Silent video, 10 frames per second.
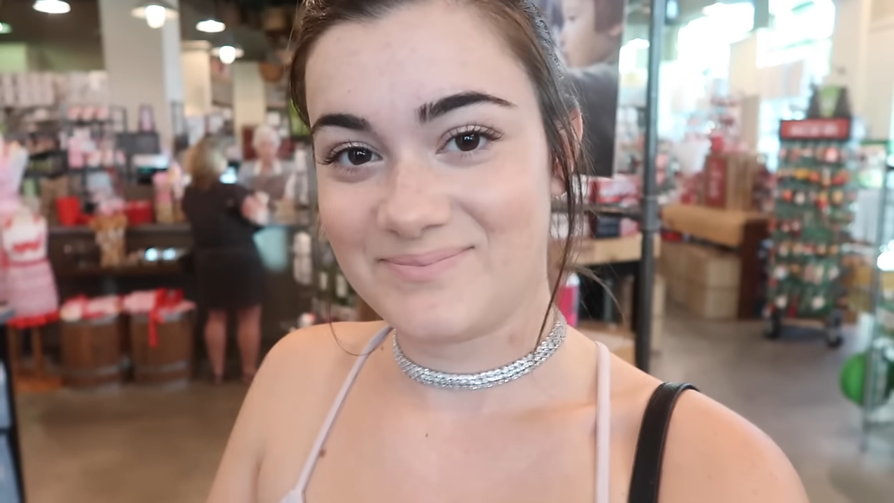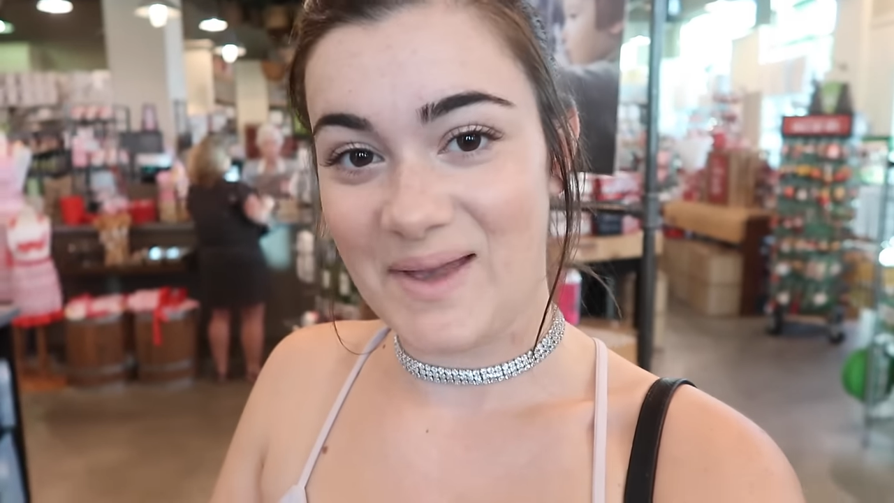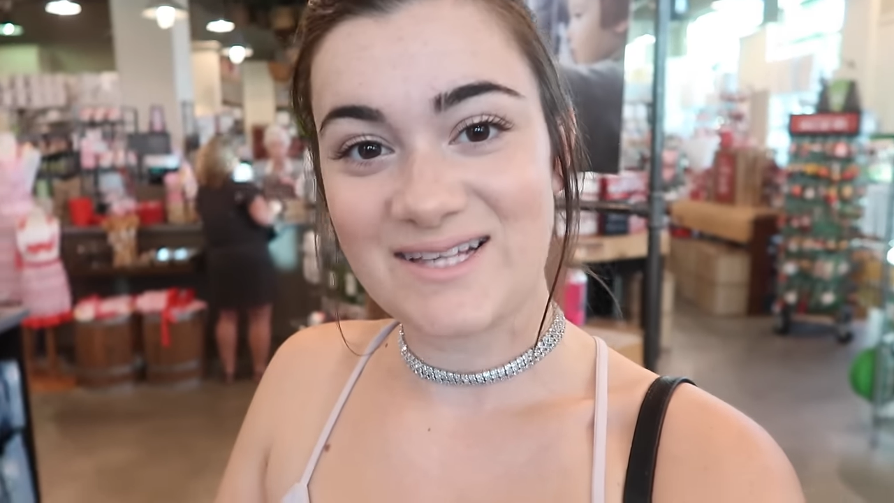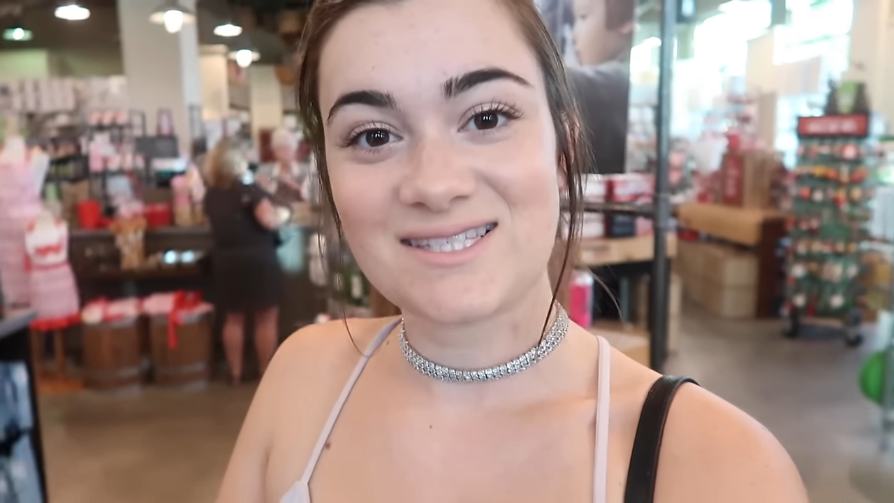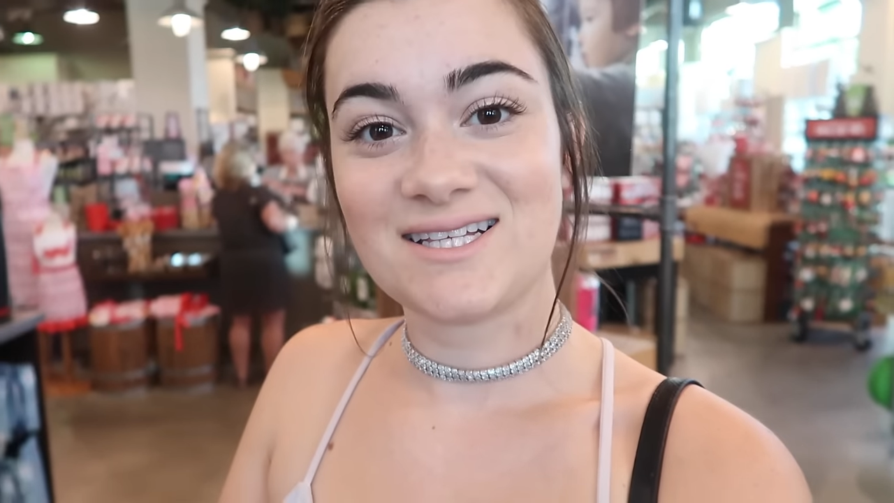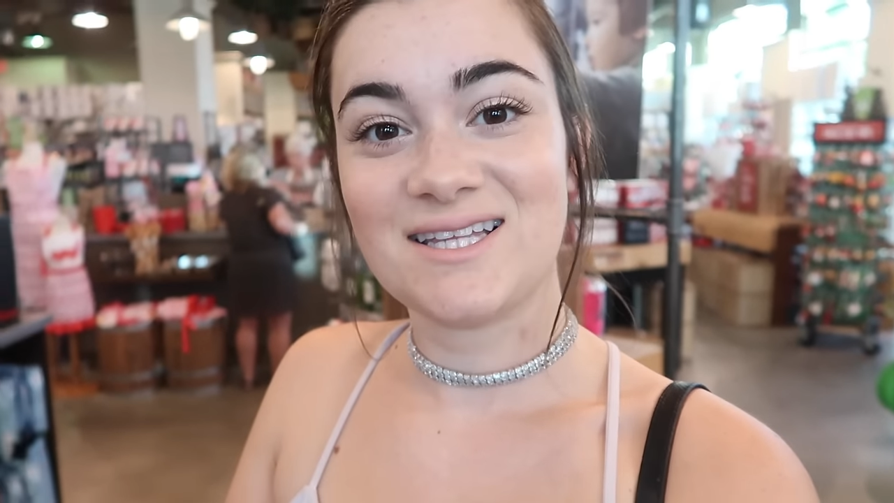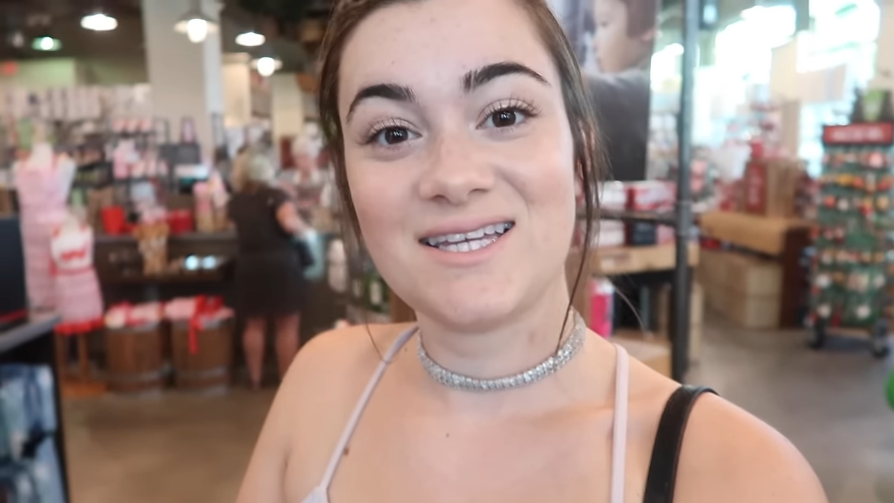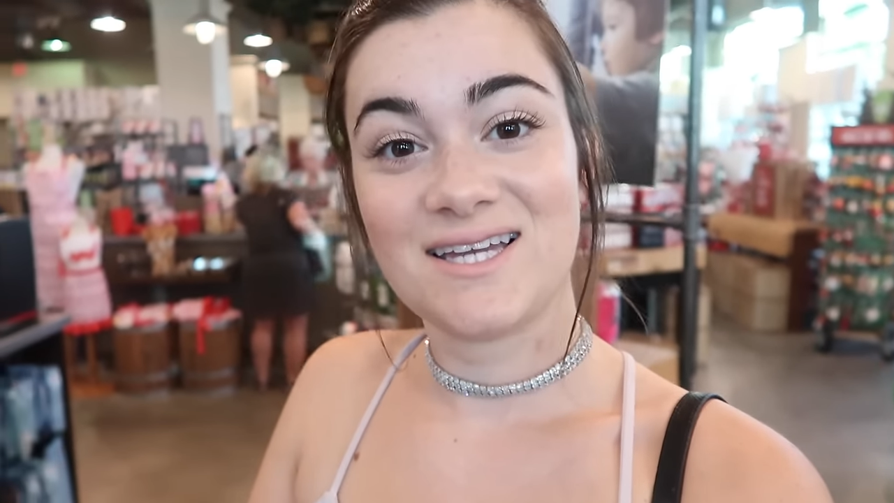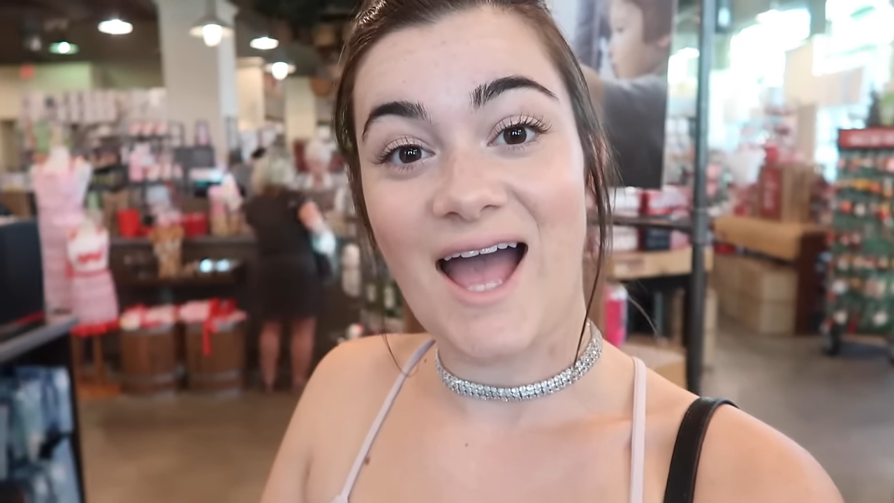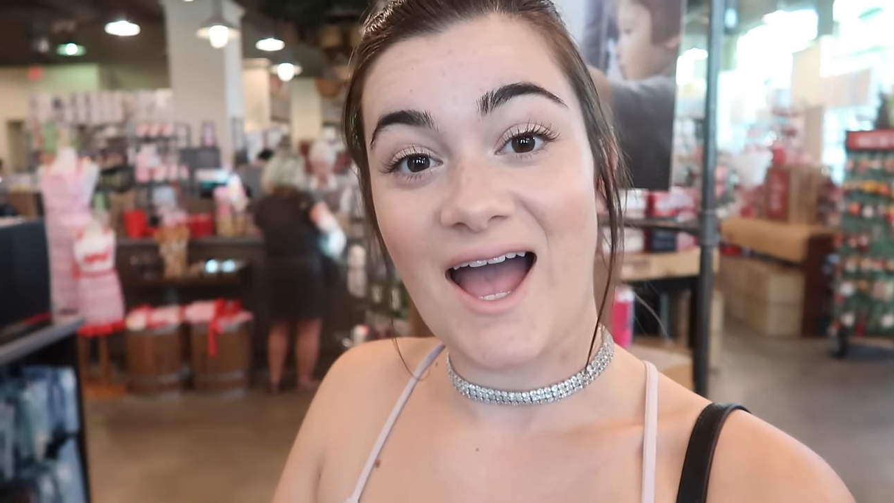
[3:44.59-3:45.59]

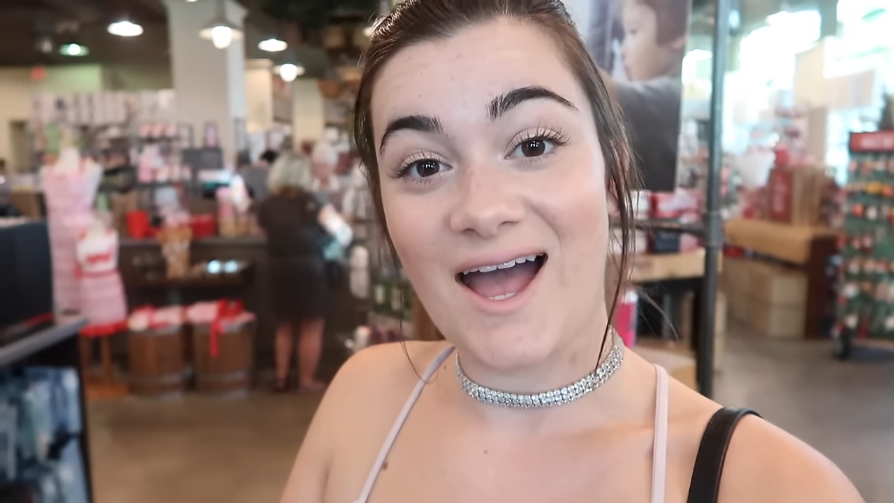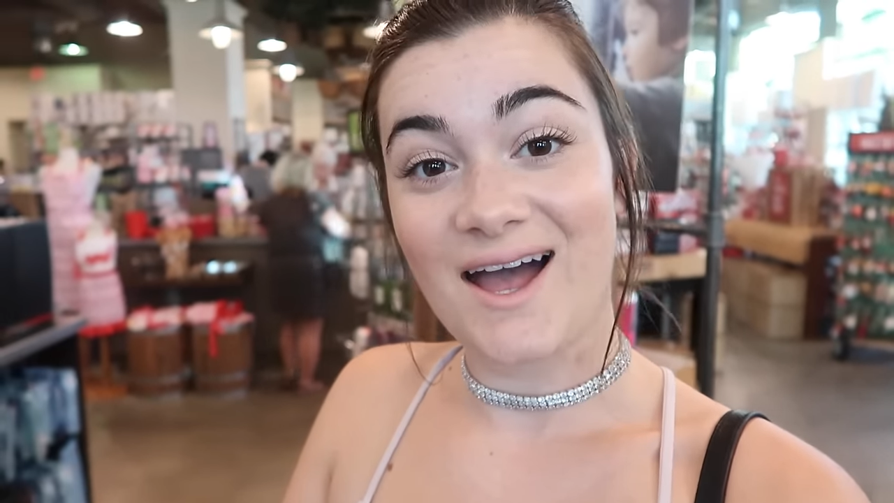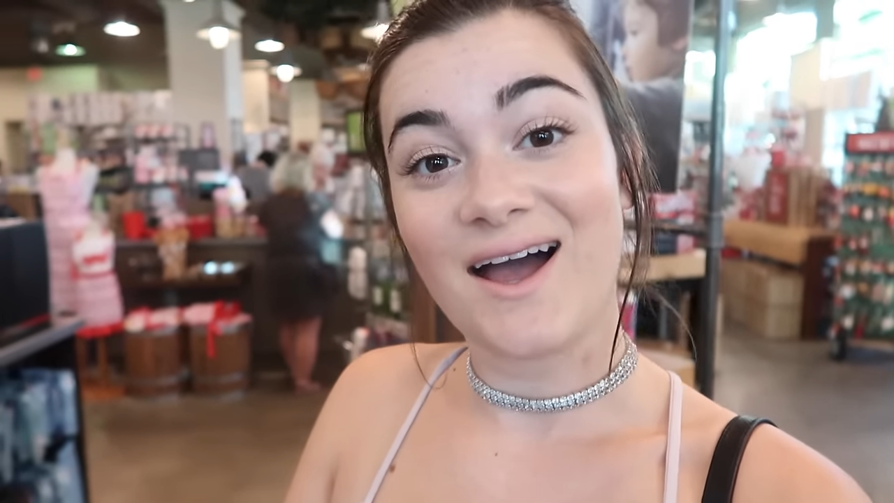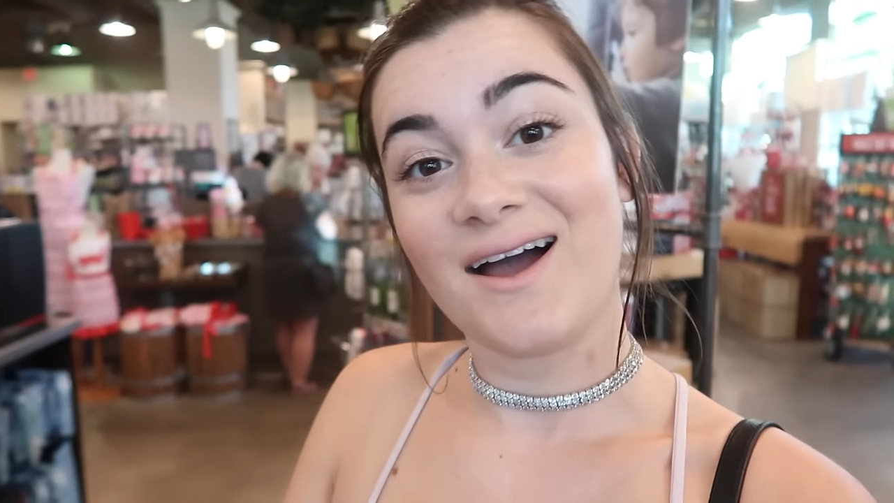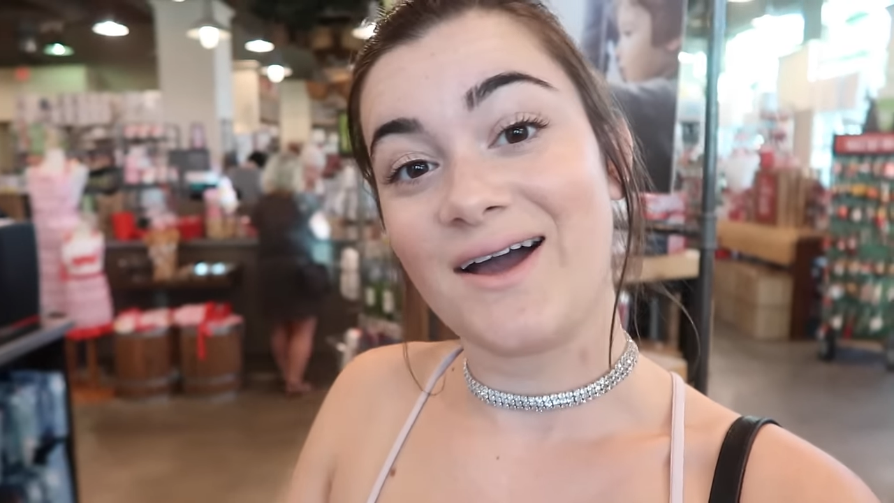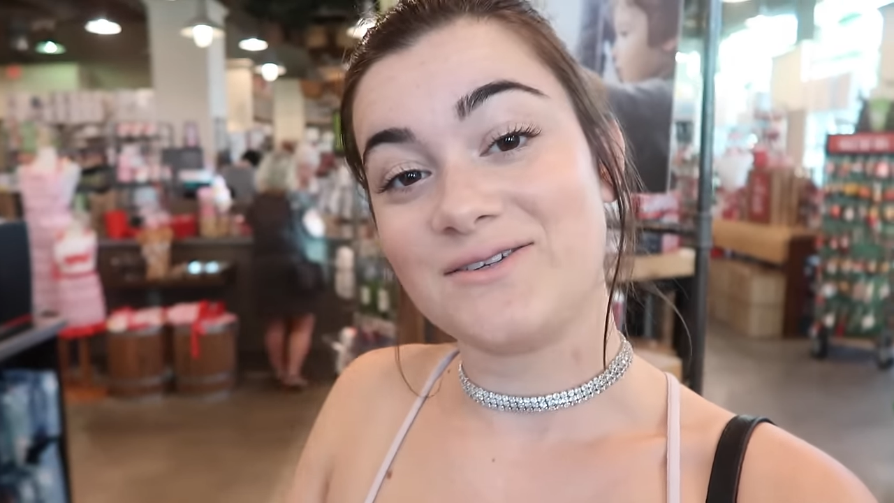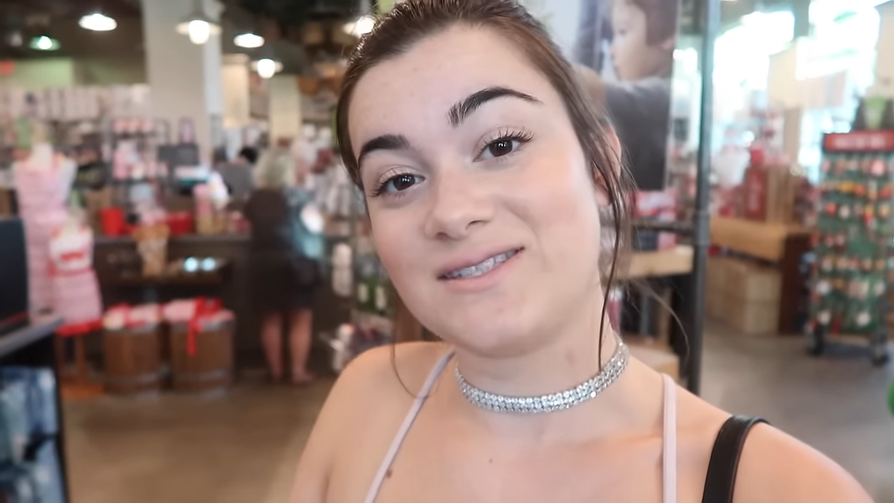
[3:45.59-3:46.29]
basically, I